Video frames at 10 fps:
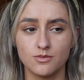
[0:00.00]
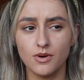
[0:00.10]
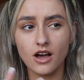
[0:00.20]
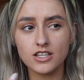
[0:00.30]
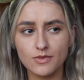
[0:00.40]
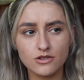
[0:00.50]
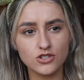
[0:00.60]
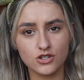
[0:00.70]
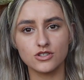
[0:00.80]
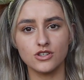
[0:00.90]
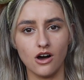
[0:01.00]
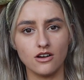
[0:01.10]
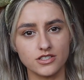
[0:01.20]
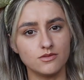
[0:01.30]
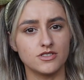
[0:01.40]
but I suppose you could
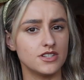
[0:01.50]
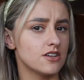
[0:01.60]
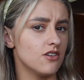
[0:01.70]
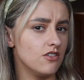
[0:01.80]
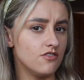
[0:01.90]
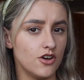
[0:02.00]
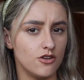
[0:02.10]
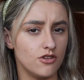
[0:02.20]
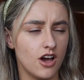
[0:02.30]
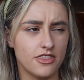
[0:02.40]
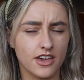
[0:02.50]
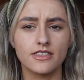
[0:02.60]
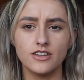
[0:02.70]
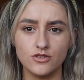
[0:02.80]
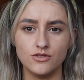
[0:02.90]
ask them to take it on the phone. I think
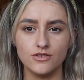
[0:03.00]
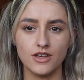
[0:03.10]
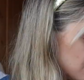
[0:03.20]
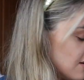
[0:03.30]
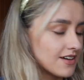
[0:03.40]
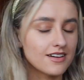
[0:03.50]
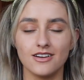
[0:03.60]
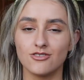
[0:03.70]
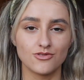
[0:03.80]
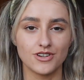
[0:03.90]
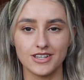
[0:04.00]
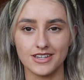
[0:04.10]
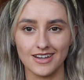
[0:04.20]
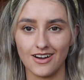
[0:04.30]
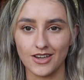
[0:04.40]
they do that. Like a
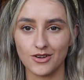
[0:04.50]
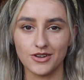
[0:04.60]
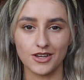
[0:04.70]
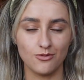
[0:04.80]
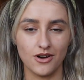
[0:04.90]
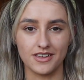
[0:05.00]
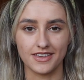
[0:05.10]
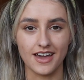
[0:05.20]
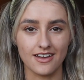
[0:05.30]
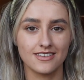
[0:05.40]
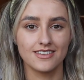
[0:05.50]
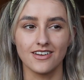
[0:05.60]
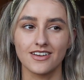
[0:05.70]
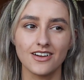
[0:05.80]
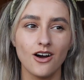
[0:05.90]
really iconic one, again,
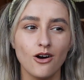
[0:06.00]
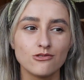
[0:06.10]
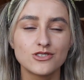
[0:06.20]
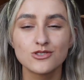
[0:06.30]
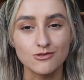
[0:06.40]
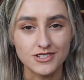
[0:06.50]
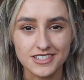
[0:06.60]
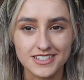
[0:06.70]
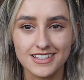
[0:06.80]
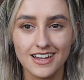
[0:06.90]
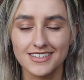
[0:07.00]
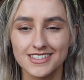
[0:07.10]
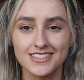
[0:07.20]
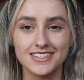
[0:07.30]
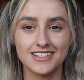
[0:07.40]
like old school Disney
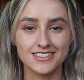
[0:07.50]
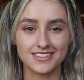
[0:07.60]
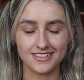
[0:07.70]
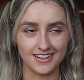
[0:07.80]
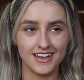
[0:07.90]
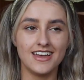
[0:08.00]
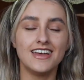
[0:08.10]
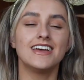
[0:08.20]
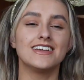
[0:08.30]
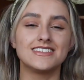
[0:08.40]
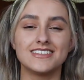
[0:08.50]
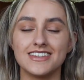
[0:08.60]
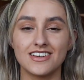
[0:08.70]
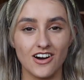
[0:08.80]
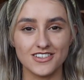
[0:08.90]
is the
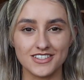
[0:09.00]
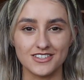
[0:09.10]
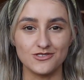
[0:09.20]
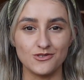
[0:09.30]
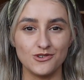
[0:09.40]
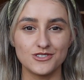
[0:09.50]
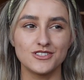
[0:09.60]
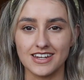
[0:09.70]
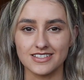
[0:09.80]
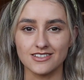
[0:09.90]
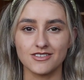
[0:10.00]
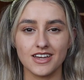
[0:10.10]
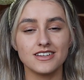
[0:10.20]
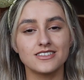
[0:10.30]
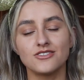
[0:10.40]
casting door. It is
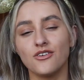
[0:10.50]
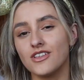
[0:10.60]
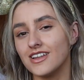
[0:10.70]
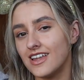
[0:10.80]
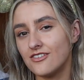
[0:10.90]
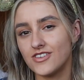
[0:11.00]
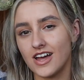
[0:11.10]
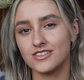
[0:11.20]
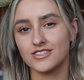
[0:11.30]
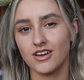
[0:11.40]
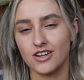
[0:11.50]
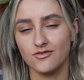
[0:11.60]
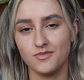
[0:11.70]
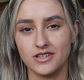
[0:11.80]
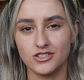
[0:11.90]
located on the left hand side of
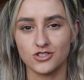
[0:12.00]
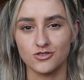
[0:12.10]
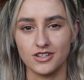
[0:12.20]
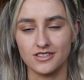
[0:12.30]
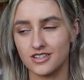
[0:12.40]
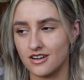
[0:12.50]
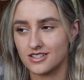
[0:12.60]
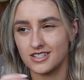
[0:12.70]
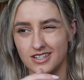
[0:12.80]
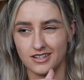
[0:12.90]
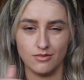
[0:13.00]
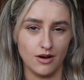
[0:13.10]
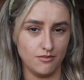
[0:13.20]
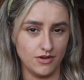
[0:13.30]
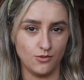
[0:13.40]
Main Street, tucked in
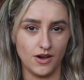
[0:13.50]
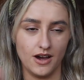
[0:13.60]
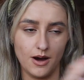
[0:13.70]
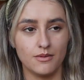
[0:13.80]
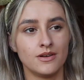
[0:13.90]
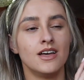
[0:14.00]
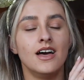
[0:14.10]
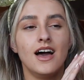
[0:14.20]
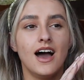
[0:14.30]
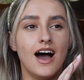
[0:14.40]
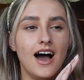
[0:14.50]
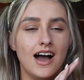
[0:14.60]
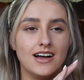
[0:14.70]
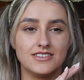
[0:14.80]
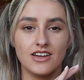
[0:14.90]
about midway up.
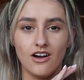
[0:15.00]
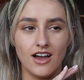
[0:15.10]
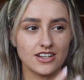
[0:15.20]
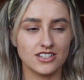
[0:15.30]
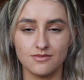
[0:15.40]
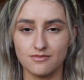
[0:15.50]
And I actually